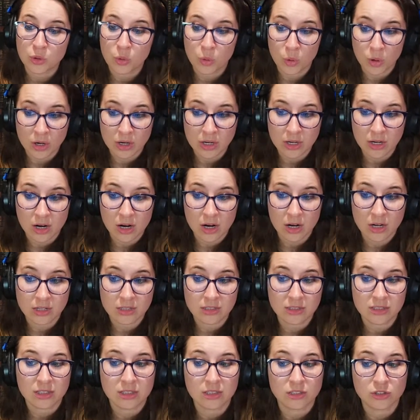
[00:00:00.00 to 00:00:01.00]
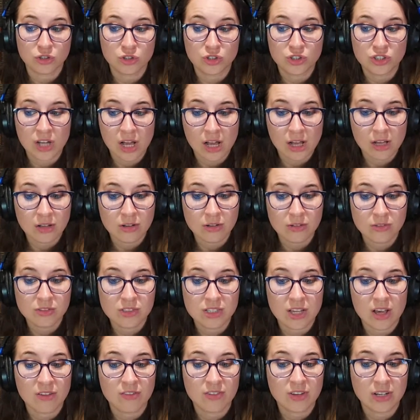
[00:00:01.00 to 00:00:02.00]
courtyard to the
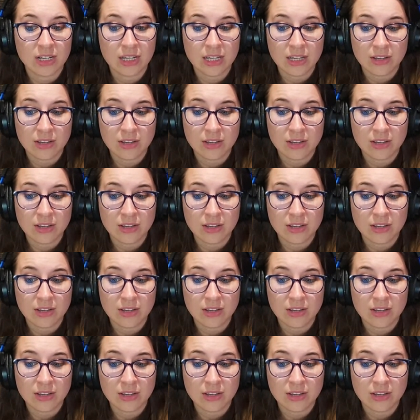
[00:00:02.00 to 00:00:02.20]
shelves of an